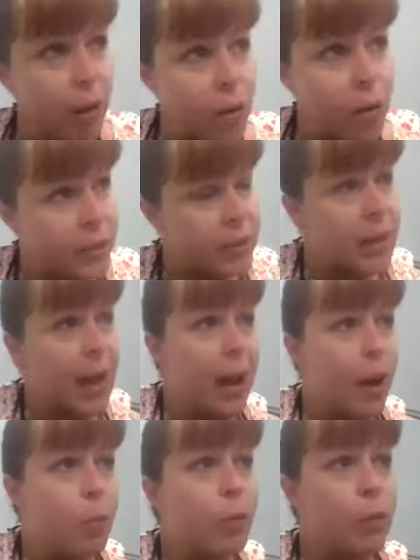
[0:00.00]
an office
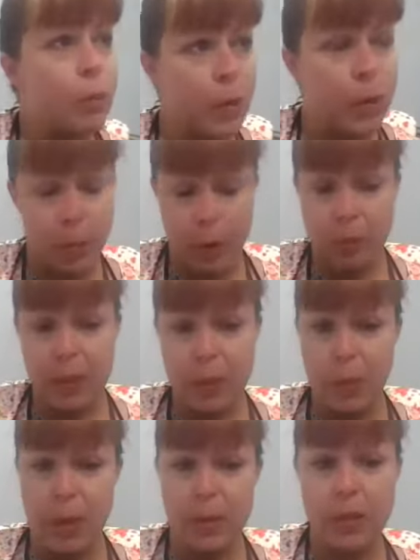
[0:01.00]
now, but when we're in public
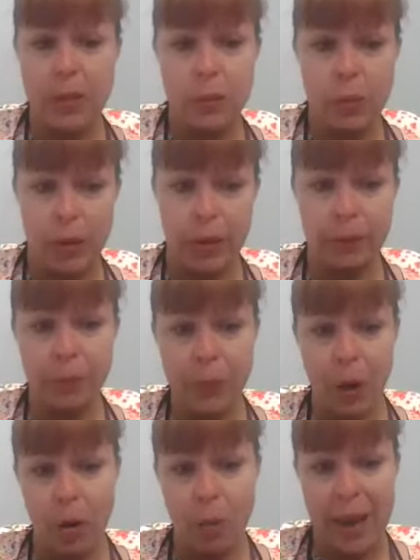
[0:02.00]
spaces, we're
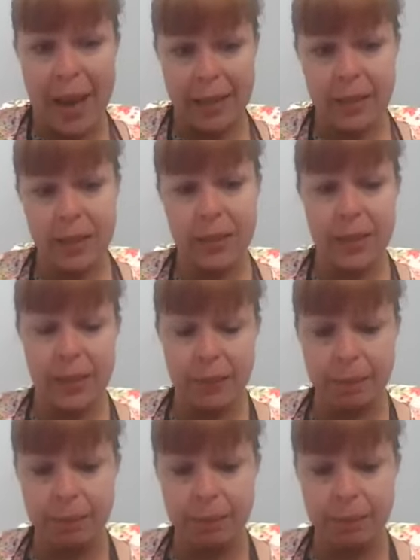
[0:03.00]
all masked.